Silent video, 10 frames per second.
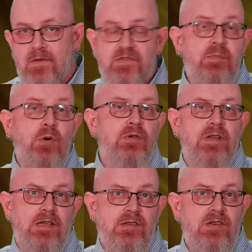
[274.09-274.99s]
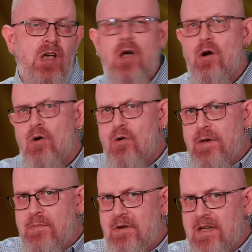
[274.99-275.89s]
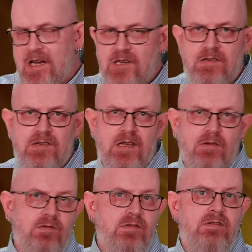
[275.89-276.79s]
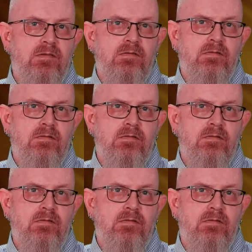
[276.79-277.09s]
of support needs, or communication skills.